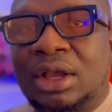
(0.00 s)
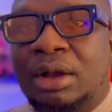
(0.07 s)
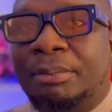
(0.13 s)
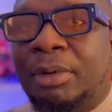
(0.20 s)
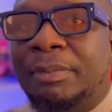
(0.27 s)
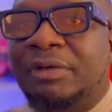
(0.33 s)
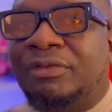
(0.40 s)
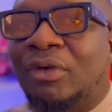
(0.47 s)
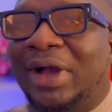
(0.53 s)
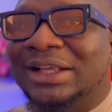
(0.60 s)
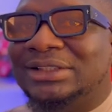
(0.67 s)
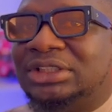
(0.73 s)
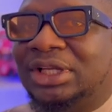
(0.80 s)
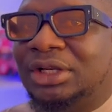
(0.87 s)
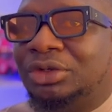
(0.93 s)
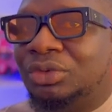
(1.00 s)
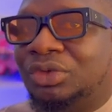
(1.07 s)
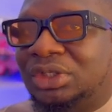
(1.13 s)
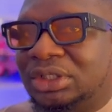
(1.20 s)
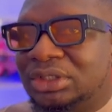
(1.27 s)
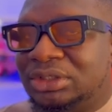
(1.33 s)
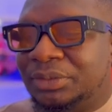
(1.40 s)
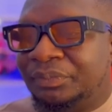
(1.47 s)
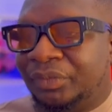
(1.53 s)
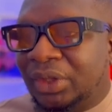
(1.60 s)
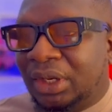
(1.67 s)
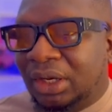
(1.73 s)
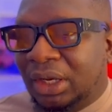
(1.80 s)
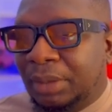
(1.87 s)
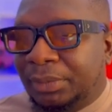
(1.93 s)
But before I tell you this,
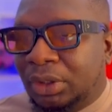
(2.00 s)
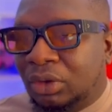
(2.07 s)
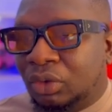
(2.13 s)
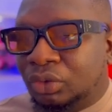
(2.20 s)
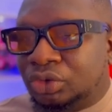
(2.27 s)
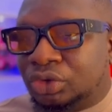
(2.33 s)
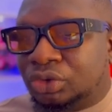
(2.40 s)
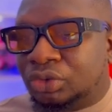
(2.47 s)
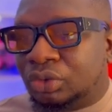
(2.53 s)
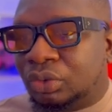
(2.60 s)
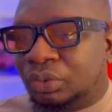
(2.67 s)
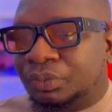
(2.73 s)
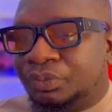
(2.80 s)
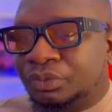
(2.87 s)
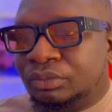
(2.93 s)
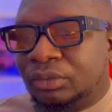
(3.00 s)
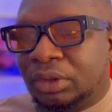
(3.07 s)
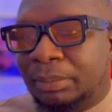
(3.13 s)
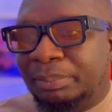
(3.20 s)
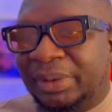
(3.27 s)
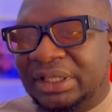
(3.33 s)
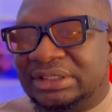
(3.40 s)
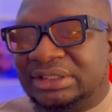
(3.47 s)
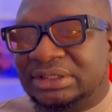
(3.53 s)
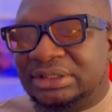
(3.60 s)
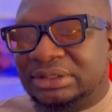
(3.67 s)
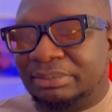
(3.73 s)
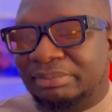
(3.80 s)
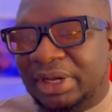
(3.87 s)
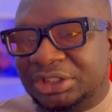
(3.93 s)
let me go to
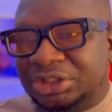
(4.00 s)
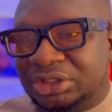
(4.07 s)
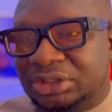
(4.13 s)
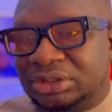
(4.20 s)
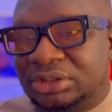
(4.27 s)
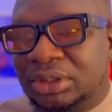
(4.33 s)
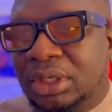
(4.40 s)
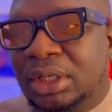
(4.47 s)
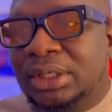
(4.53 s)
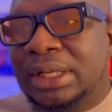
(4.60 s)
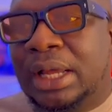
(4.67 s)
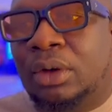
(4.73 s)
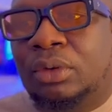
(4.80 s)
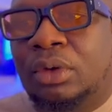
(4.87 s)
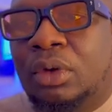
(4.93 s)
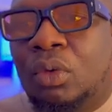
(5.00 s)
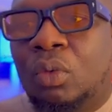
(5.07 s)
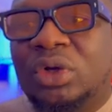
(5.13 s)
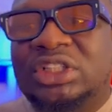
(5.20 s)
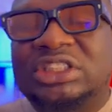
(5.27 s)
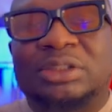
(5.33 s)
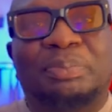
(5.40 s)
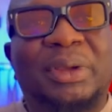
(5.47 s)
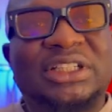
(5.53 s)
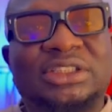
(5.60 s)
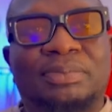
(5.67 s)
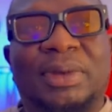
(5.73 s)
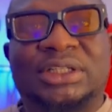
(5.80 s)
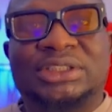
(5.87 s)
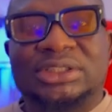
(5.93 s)
best matches. Now, what is
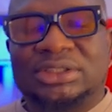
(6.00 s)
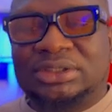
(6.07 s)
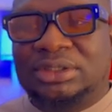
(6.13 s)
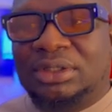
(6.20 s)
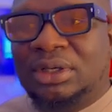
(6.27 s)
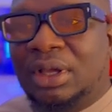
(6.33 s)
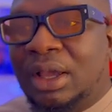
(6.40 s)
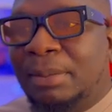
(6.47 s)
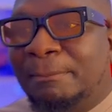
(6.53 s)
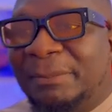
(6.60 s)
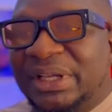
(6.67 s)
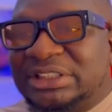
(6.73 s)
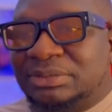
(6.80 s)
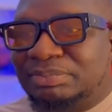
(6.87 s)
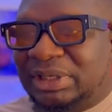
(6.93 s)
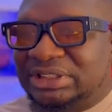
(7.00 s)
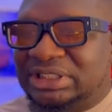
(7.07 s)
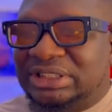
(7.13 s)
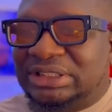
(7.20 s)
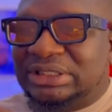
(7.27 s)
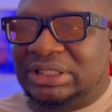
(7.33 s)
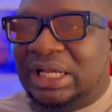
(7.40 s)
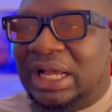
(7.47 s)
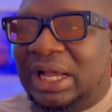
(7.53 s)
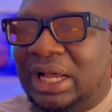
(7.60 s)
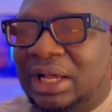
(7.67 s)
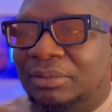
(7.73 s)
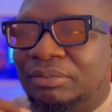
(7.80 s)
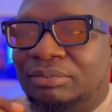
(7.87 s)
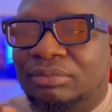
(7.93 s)
best matches? Best matches
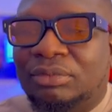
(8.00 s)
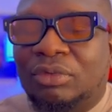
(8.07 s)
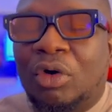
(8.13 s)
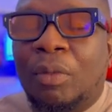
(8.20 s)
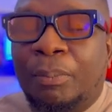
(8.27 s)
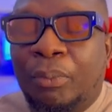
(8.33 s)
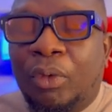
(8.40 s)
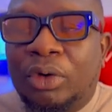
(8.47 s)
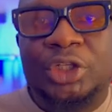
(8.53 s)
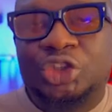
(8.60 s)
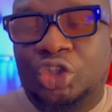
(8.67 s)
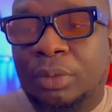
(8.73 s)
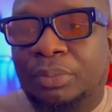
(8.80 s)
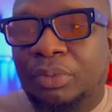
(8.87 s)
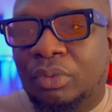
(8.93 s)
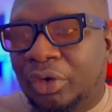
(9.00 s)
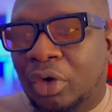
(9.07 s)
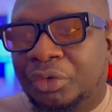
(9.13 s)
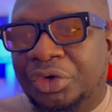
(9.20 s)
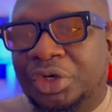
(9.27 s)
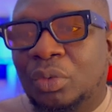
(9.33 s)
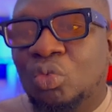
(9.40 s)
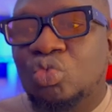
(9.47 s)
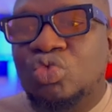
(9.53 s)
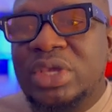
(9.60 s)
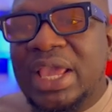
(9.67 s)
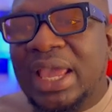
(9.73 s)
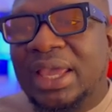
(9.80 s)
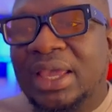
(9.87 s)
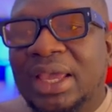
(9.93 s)
are Upwork's job algorithm,
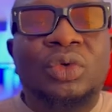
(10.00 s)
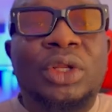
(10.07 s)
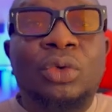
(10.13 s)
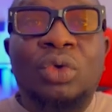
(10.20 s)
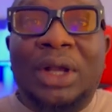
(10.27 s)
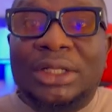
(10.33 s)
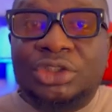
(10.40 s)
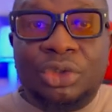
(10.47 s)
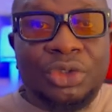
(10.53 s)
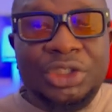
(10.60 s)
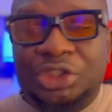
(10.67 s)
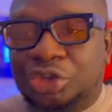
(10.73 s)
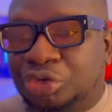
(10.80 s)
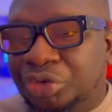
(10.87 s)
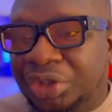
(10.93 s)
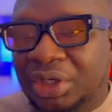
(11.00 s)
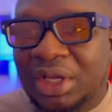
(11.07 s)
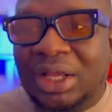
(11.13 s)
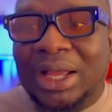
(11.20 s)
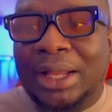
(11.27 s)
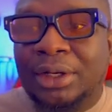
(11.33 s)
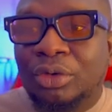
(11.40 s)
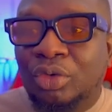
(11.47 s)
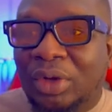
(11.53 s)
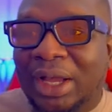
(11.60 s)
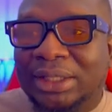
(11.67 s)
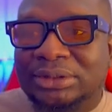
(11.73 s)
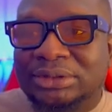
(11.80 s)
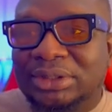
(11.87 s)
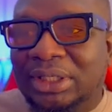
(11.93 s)
where they look at your history and they look
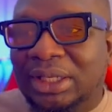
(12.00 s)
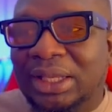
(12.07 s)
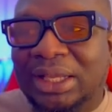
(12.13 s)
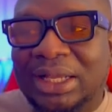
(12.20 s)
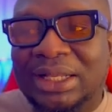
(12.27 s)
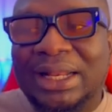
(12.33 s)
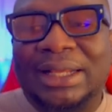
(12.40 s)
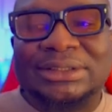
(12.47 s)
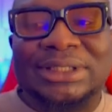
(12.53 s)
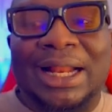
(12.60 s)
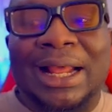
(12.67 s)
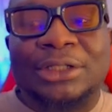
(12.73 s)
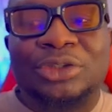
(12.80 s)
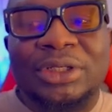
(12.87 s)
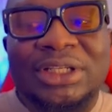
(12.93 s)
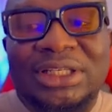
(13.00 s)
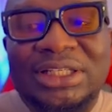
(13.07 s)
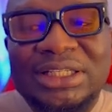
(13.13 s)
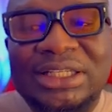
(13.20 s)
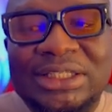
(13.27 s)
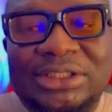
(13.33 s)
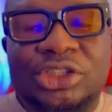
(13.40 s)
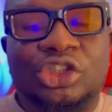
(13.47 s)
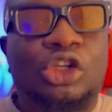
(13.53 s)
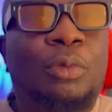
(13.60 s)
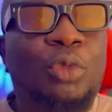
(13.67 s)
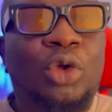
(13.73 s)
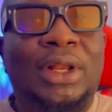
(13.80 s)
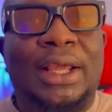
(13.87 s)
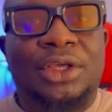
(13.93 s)
at a client that actually needs
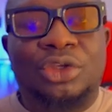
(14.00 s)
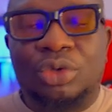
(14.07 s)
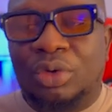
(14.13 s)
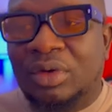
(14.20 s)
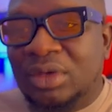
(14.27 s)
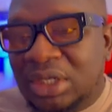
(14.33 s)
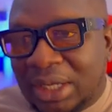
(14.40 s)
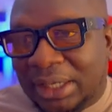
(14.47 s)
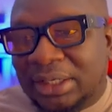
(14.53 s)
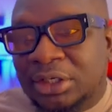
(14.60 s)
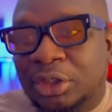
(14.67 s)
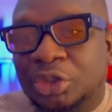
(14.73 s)
someone like you, and then they